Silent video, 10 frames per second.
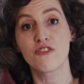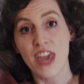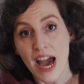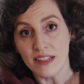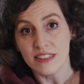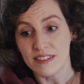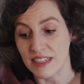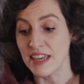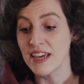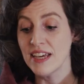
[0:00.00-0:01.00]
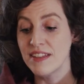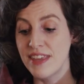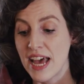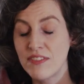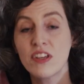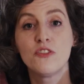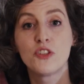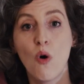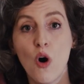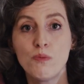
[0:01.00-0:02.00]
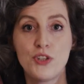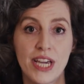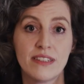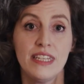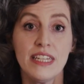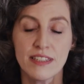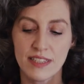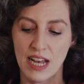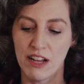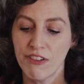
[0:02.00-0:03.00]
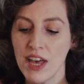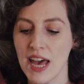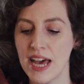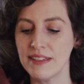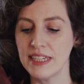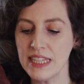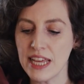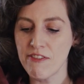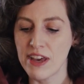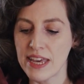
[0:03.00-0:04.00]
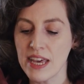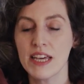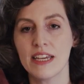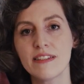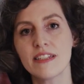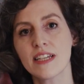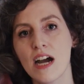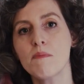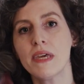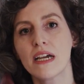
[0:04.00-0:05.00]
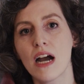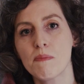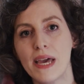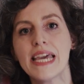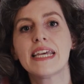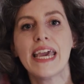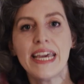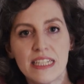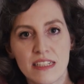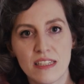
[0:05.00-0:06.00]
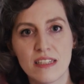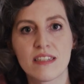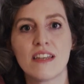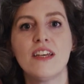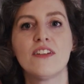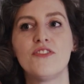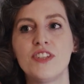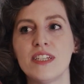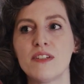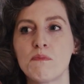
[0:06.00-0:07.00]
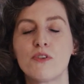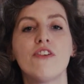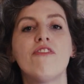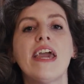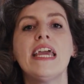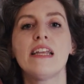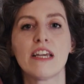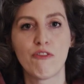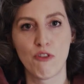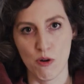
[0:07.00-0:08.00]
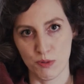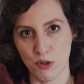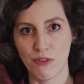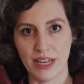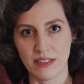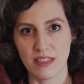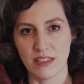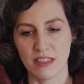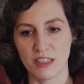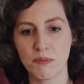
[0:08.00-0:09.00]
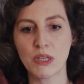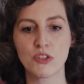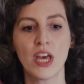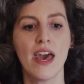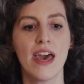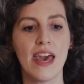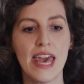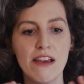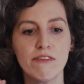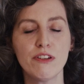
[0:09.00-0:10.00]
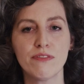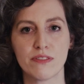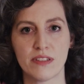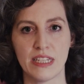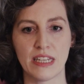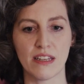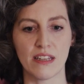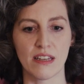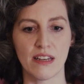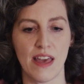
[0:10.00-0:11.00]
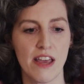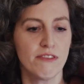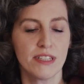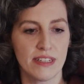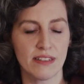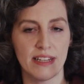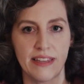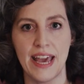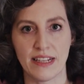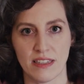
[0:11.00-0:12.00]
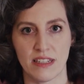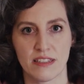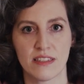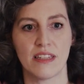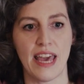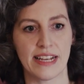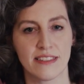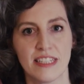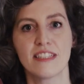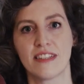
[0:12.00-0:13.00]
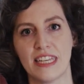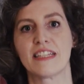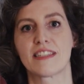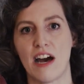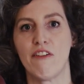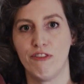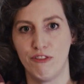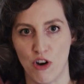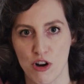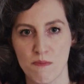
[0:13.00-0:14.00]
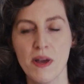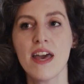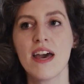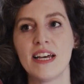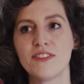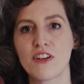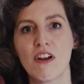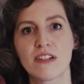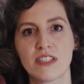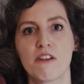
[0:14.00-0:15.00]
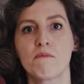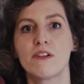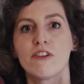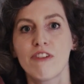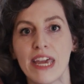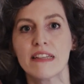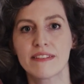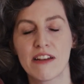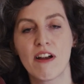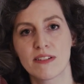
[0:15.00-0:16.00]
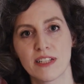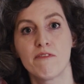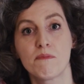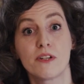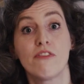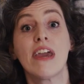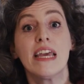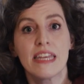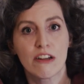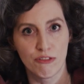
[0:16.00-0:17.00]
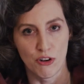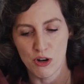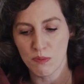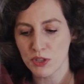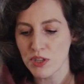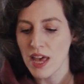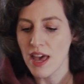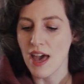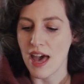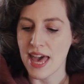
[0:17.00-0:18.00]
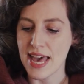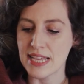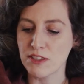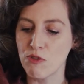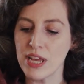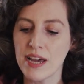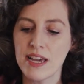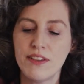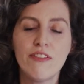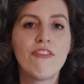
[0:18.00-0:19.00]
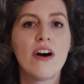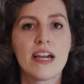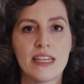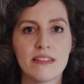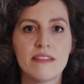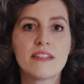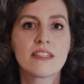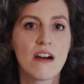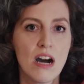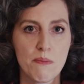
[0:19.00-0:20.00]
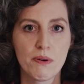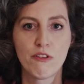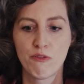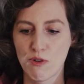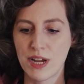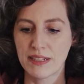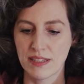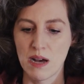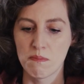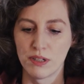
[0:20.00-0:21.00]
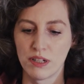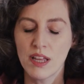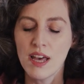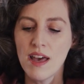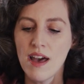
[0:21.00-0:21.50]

reality than the object itself. And in a way, it is coming up against the prevailing forms of existence, because everything that exists in some form, and there are some prevailing forms. And when I define this cup, for example,